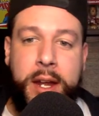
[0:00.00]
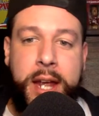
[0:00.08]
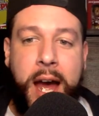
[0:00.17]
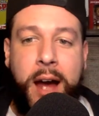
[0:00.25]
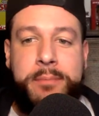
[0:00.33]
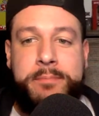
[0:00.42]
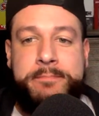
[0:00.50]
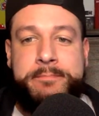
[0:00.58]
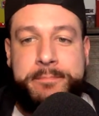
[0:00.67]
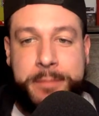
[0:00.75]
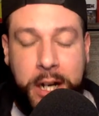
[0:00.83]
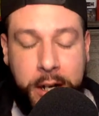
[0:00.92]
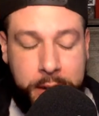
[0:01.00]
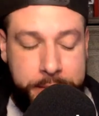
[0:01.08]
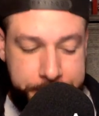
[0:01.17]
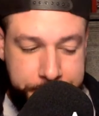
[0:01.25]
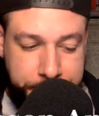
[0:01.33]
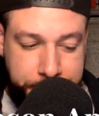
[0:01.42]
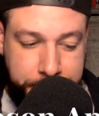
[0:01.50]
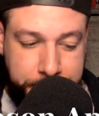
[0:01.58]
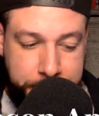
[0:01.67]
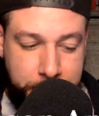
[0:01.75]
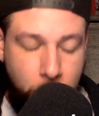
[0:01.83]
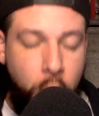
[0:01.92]
Yeah. Um,
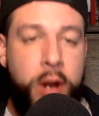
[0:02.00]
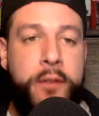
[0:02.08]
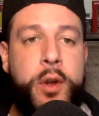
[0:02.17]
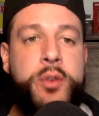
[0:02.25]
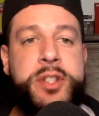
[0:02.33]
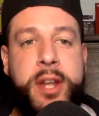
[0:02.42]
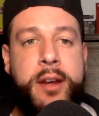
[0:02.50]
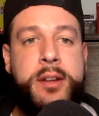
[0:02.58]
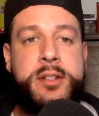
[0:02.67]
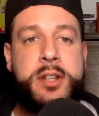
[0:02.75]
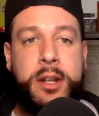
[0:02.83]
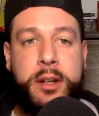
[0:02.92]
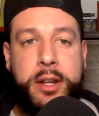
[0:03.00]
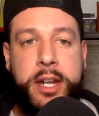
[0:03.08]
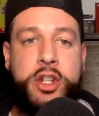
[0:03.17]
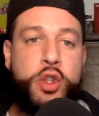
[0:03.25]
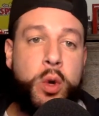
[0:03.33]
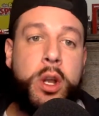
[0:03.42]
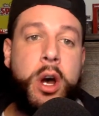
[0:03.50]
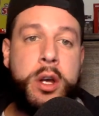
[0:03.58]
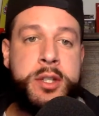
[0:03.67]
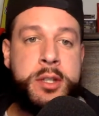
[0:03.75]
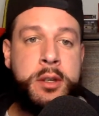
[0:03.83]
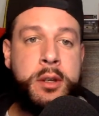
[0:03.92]
all of those things lead to a
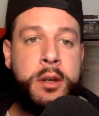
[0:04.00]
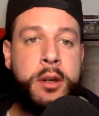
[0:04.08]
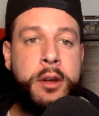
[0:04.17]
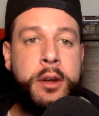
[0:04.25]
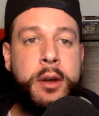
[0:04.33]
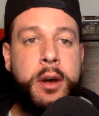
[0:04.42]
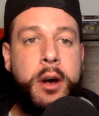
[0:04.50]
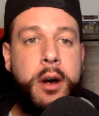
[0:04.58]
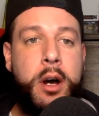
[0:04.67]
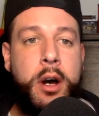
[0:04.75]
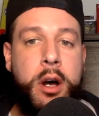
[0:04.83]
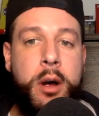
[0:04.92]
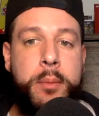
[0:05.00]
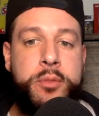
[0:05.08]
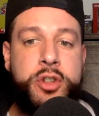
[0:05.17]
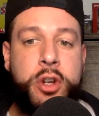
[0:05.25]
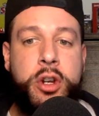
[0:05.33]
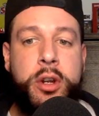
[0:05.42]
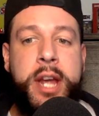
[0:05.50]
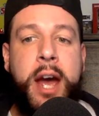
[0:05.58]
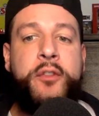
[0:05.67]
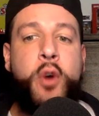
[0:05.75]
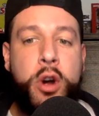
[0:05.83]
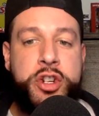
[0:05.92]
loss. So
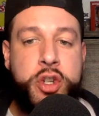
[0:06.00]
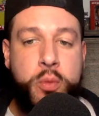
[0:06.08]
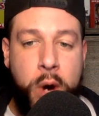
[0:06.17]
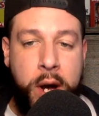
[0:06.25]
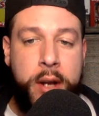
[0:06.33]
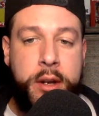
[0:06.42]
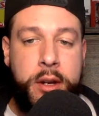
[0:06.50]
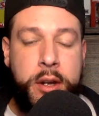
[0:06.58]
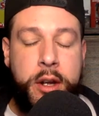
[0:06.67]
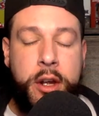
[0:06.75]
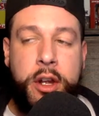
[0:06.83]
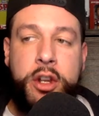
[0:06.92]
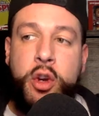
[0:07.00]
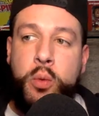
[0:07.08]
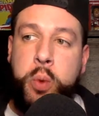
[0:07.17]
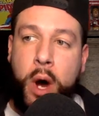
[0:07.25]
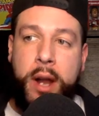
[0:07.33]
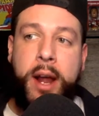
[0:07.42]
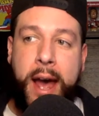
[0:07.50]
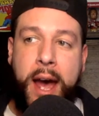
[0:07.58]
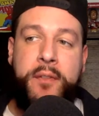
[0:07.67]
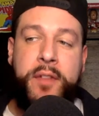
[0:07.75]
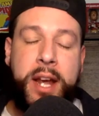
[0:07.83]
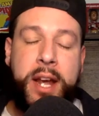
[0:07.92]
yeah, of course you want to
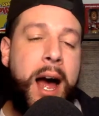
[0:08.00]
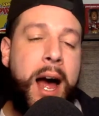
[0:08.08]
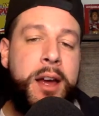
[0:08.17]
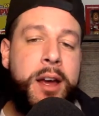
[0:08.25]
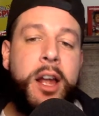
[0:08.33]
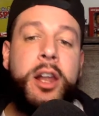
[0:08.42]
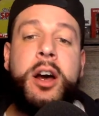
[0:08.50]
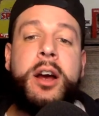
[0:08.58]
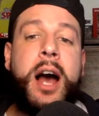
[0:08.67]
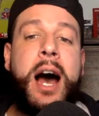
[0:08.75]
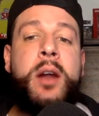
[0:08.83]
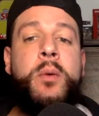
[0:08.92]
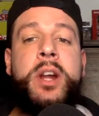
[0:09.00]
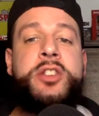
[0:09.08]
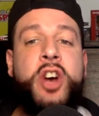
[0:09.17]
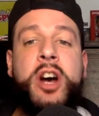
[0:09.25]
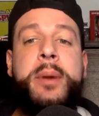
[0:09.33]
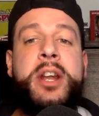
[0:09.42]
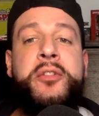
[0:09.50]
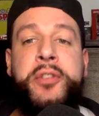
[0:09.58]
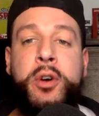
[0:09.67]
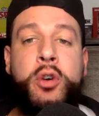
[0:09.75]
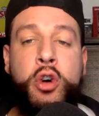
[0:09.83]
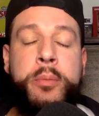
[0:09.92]
have the guy. Look, I don't want to talk about the
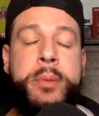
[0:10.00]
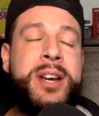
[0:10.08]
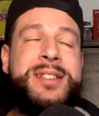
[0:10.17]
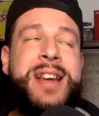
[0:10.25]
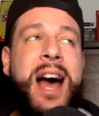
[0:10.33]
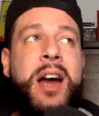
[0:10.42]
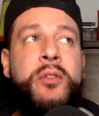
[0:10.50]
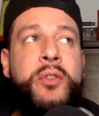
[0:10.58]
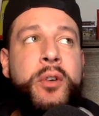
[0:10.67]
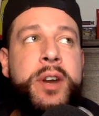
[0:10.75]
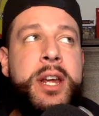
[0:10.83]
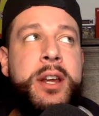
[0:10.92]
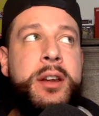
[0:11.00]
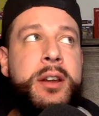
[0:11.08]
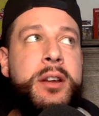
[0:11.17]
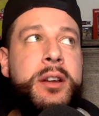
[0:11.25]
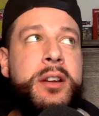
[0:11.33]
field goal because I've already